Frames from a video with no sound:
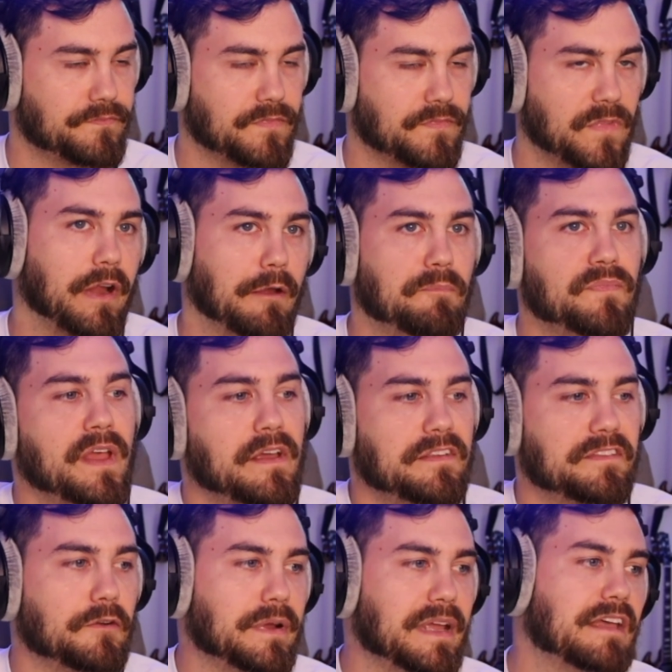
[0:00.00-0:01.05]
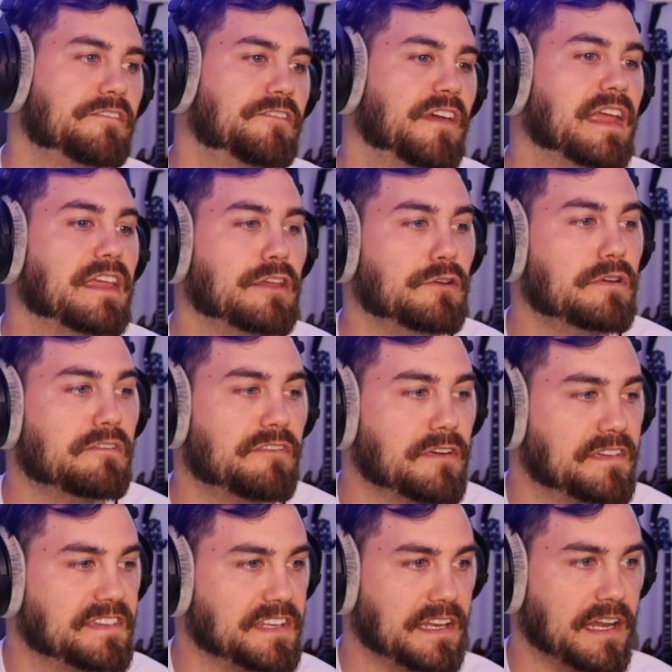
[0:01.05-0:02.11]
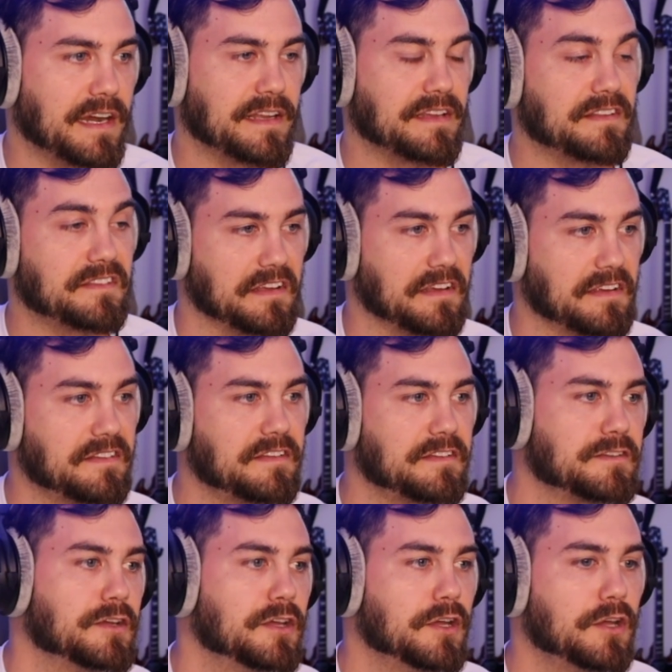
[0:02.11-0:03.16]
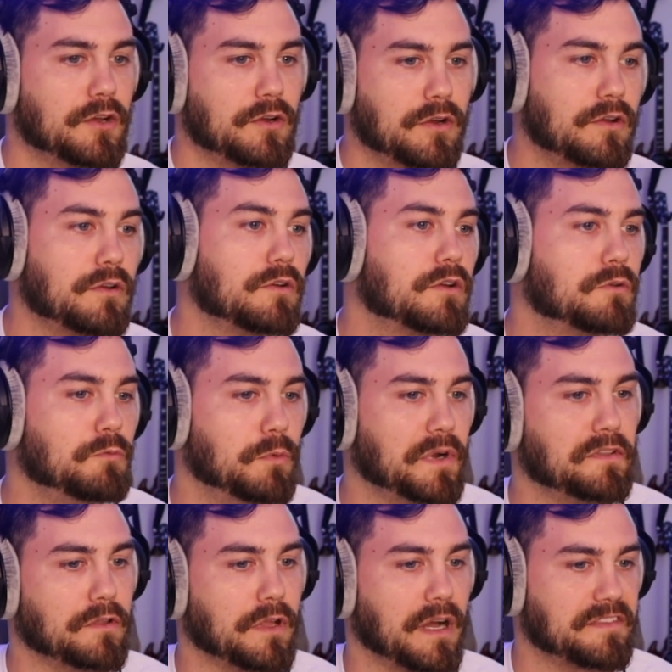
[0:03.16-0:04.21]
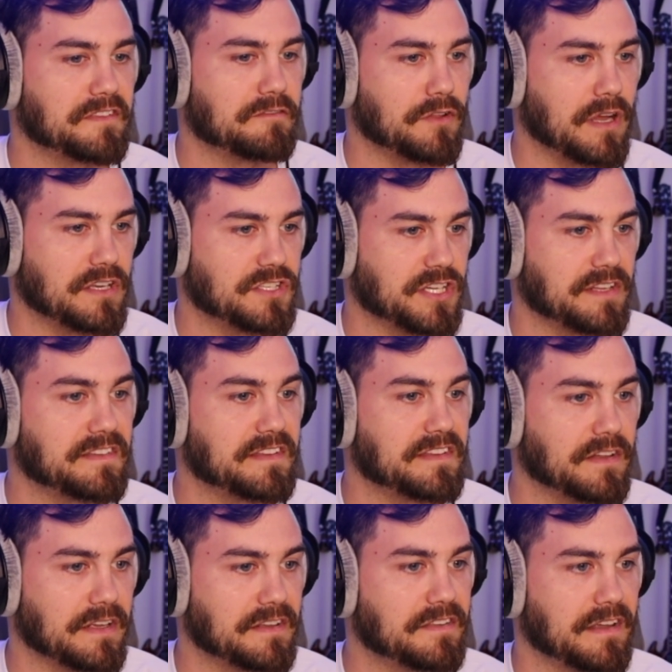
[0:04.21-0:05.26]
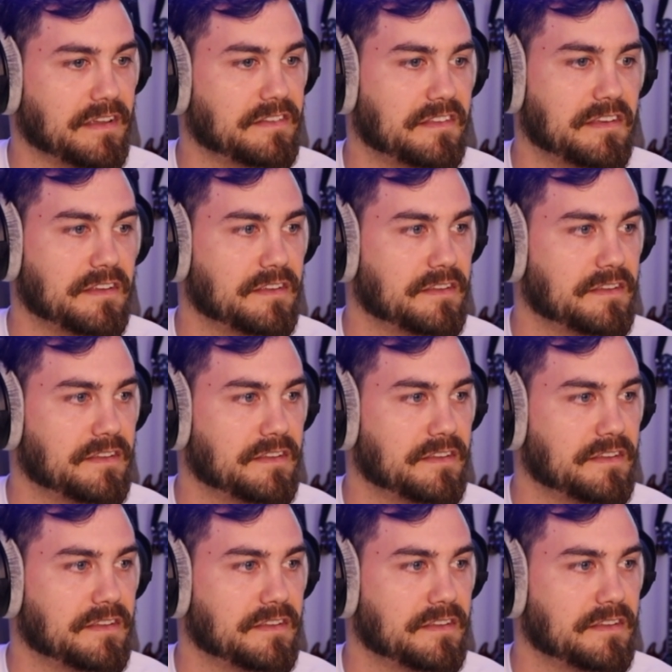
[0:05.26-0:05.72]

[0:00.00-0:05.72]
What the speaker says: Okay, so if a universe did not exist, would laws of logic still exist?